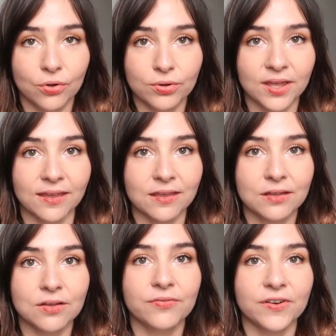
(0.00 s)
Okay,
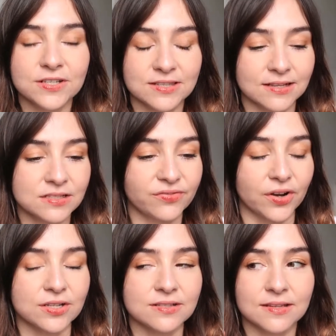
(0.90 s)
first things
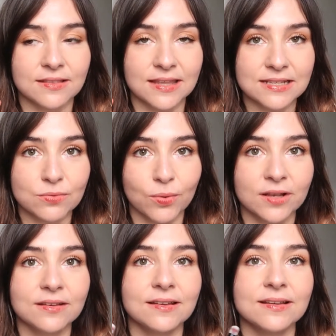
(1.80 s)
first. This
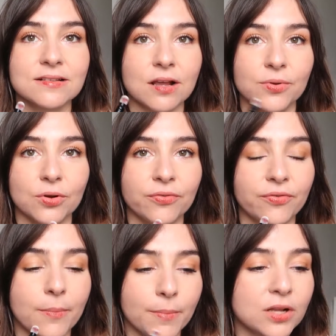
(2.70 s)
one is coming off
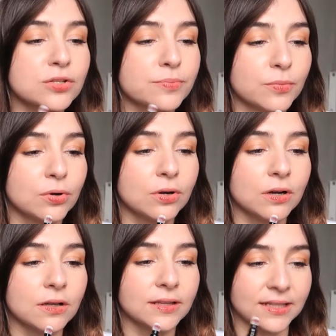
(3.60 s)
much
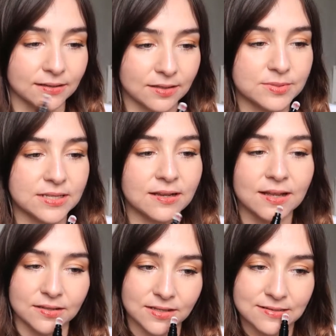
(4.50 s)
more like a lipstick
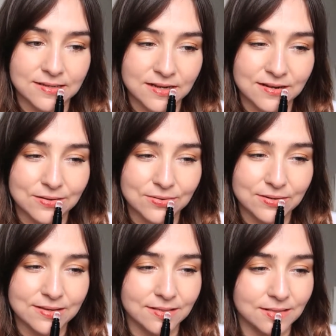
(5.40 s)
and less like an
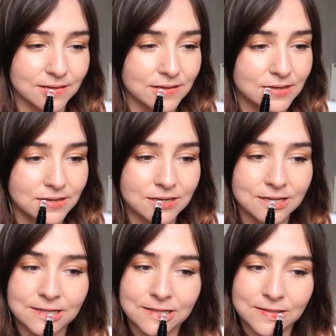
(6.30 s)
oil.
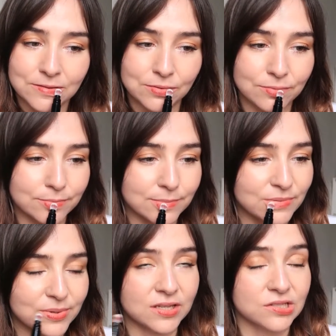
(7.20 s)
So
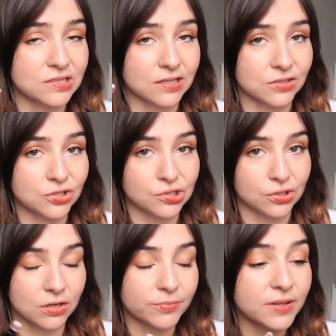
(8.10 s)
maybe I just hadn't
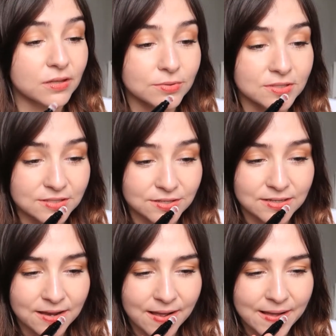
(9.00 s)
shook up the other one as good.